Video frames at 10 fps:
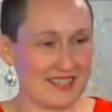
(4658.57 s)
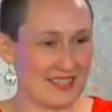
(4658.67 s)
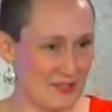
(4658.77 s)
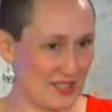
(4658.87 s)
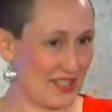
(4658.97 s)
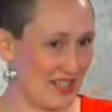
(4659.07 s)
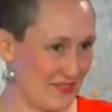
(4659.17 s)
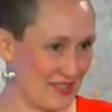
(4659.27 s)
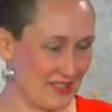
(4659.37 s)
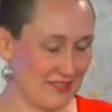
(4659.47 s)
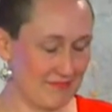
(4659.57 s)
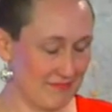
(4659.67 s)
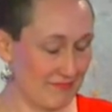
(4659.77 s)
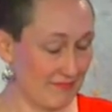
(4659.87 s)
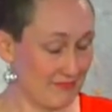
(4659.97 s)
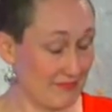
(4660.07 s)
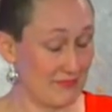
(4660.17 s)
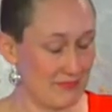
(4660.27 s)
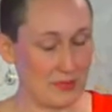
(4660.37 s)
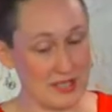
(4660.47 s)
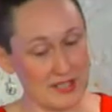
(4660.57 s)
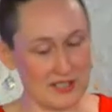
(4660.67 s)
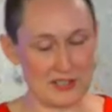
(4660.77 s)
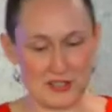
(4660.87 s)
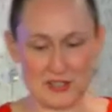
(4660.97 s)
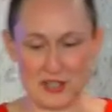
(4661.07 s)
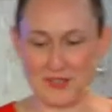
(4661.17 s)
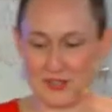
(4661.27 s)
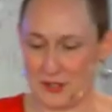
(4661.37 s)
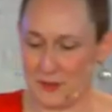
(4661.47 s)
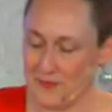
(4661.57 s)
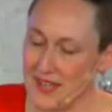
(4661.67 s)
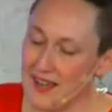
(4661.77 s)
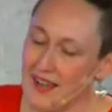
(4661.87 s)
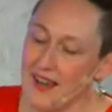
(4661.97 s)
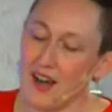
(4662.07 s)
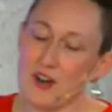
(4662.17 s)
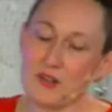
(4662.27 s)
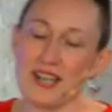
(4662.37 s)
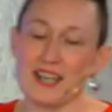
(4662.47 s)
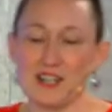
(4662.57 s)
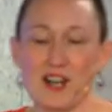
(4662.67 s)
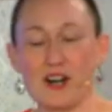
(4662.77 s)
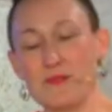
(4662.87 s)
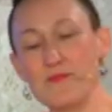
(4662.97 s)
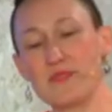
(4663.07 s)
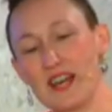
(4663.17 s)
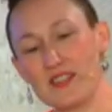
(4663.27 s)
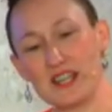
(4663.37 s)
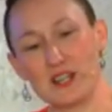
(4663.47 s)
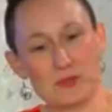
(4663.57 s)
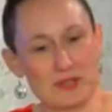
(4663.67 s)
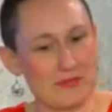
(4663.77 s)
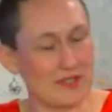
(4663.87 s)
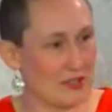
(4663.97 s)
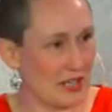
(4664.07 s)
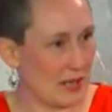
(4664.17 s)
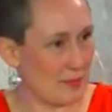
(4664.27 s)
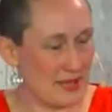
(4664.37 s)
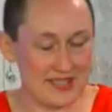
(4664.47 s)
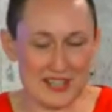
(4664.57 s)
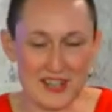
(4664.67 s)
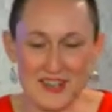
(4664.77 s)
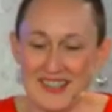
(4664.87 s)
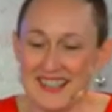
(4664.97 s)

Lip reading: to discover what it is to discover. So, okay, y'all, I think we're filled up. So